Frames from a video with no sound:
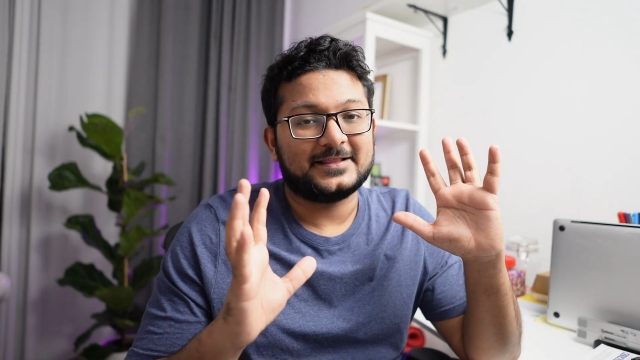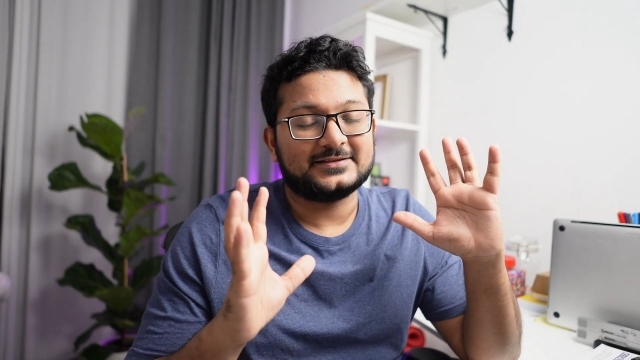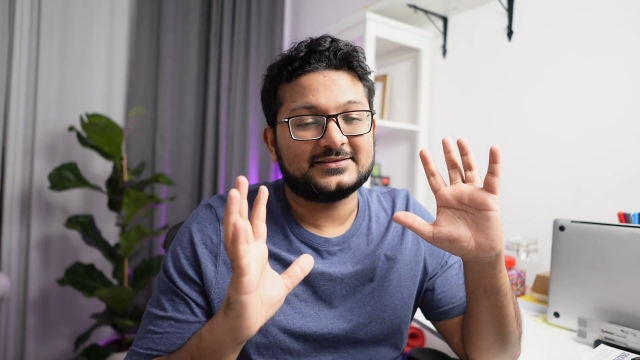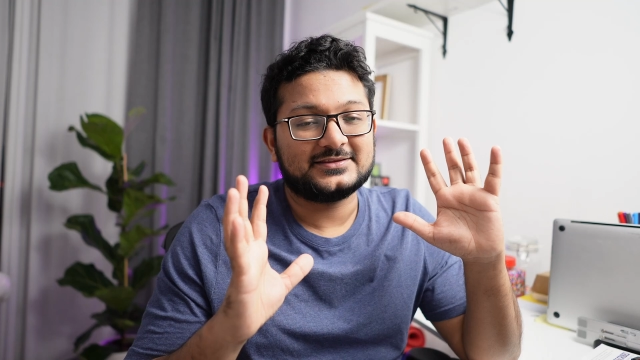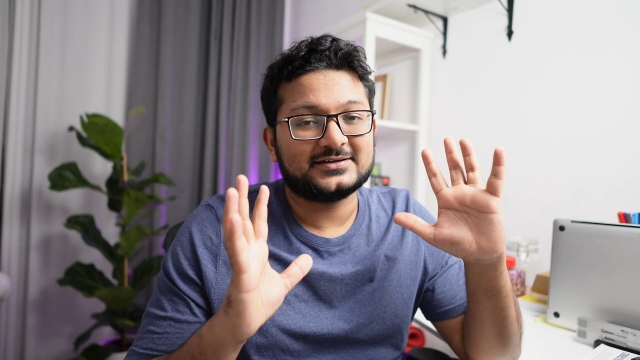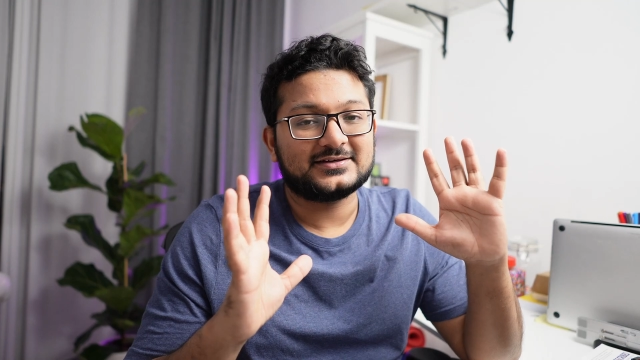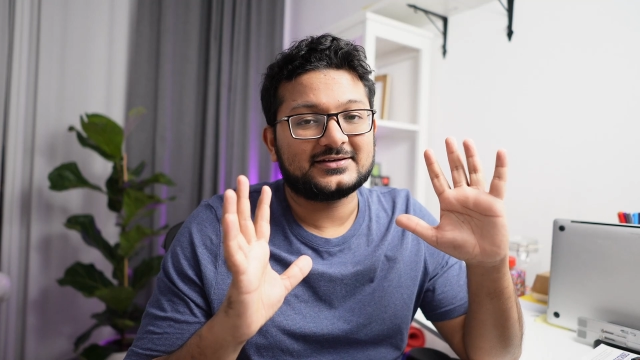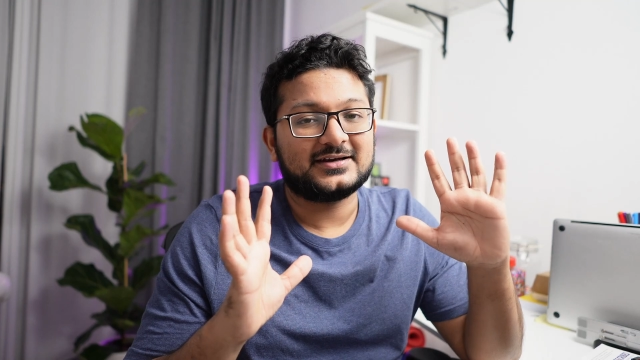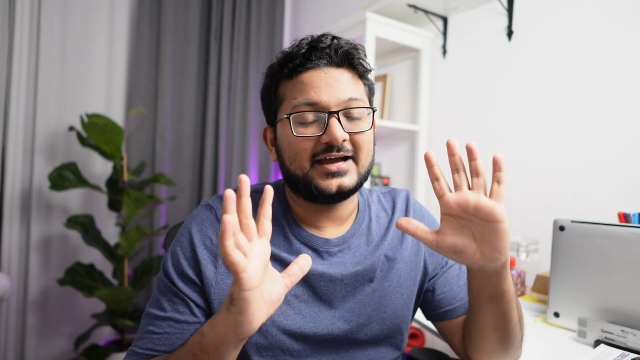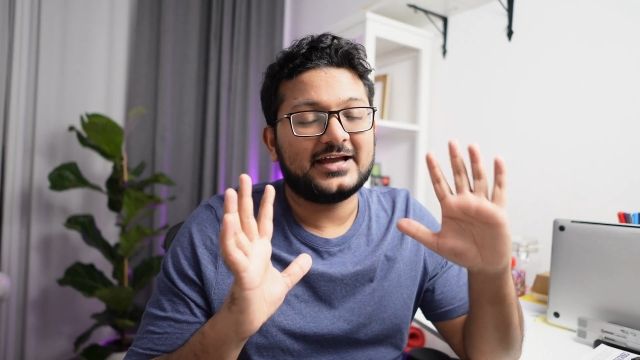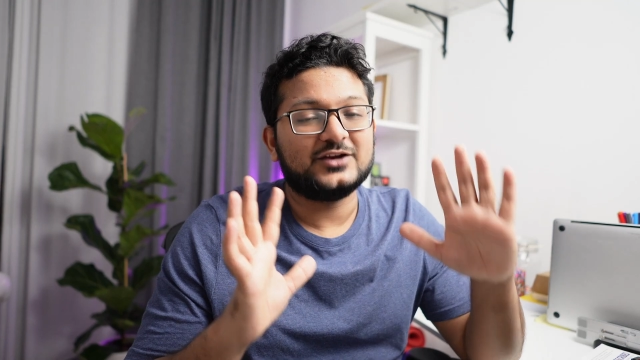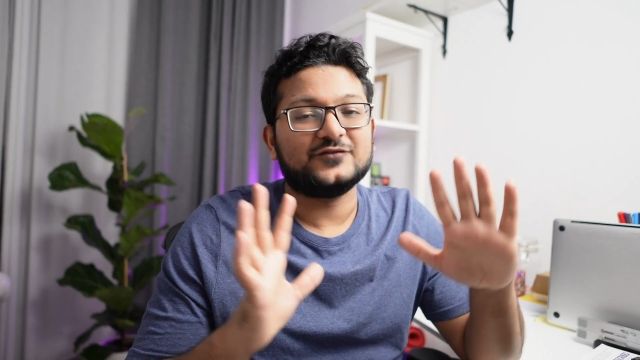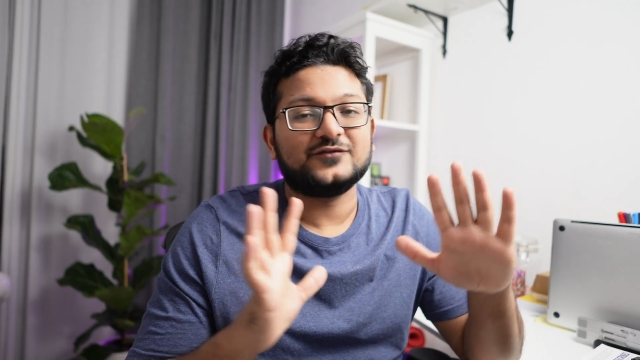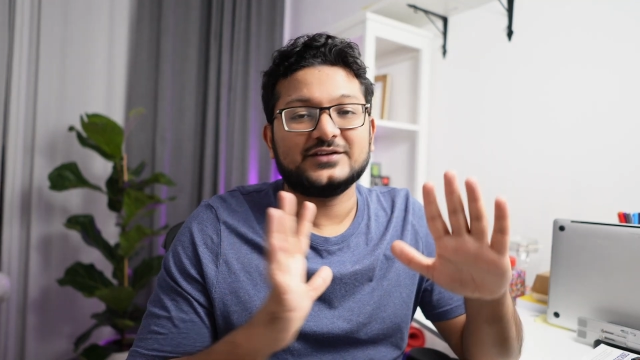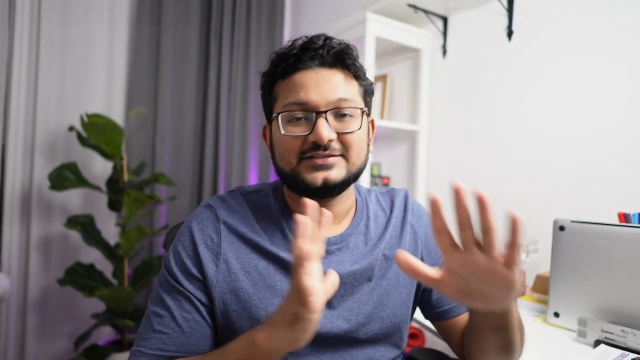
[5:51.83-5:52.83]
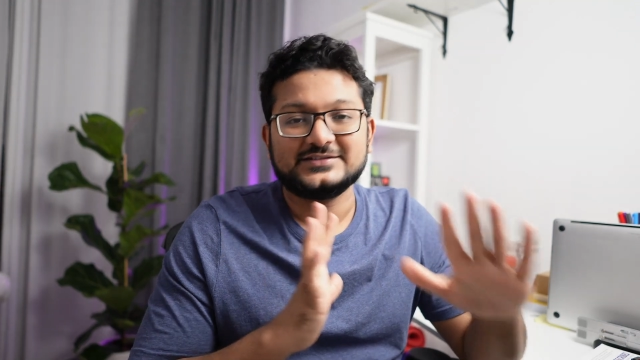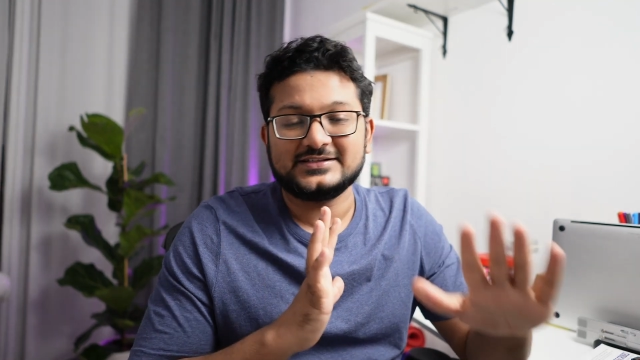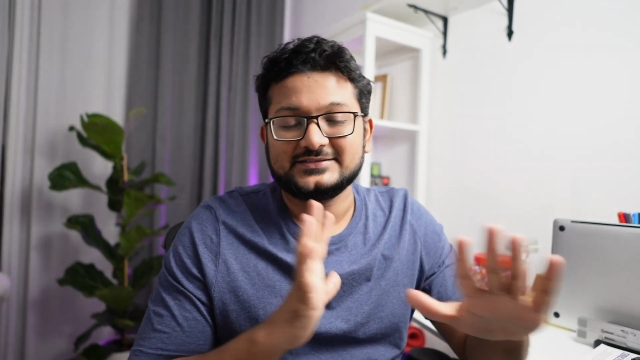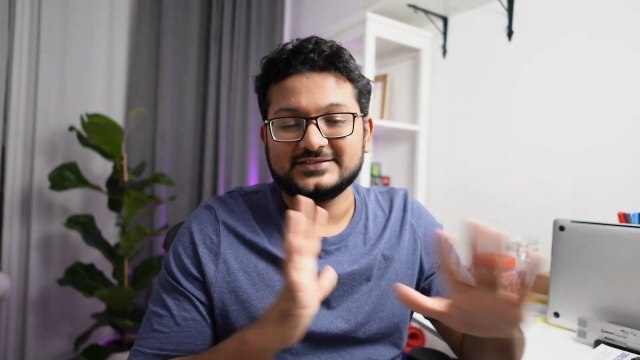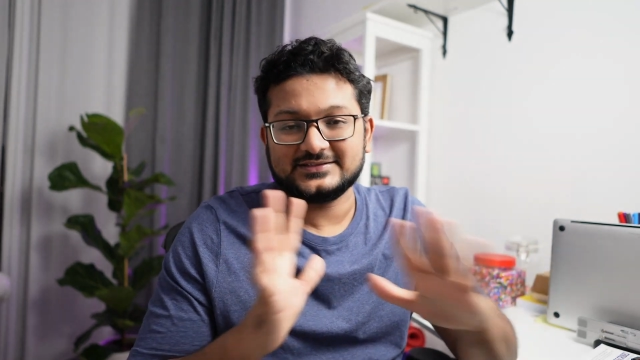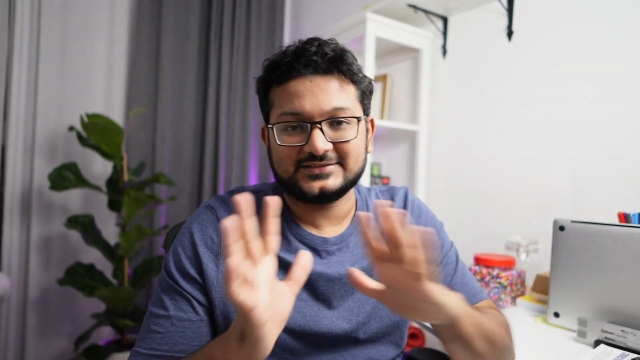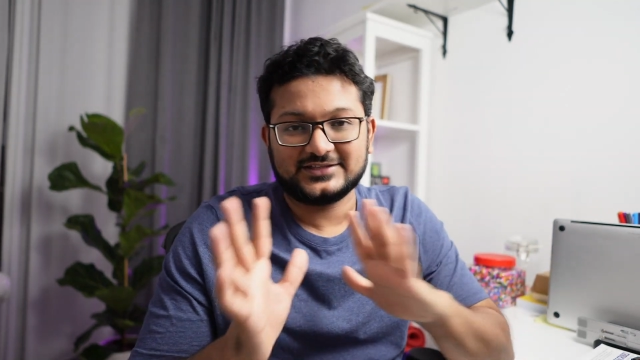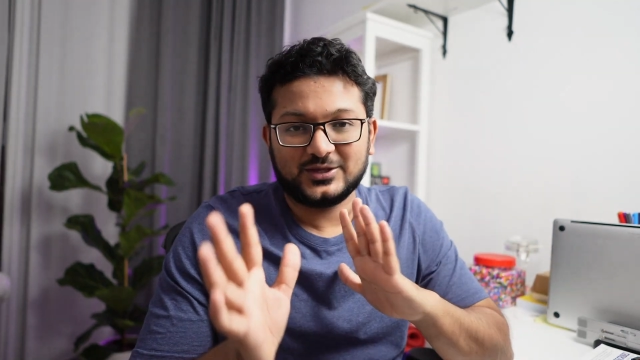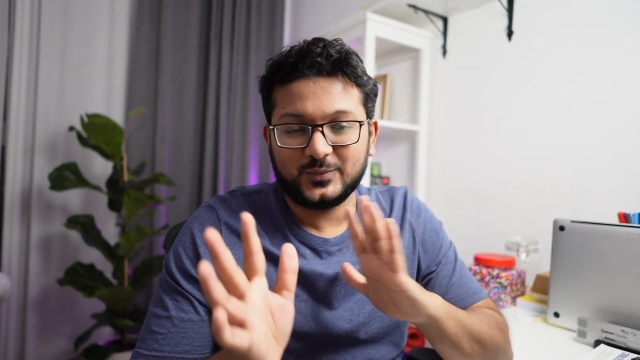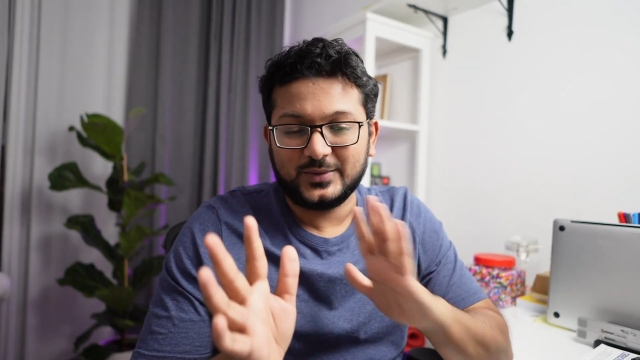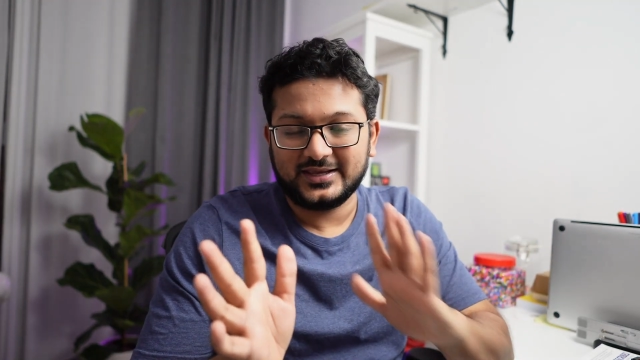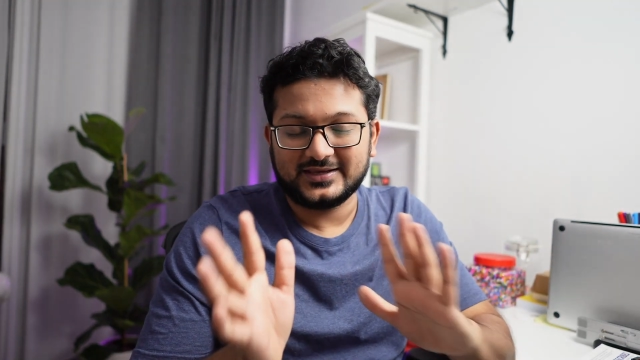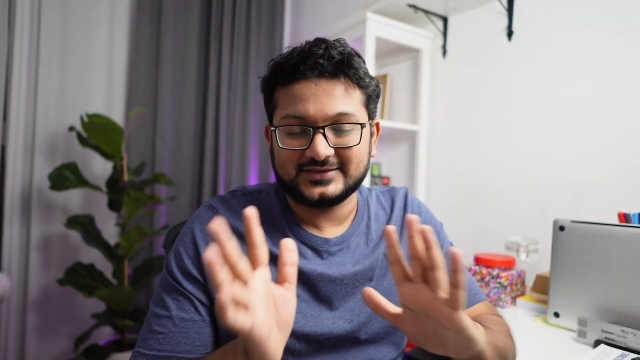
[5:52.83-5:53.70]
the kind of results it's giving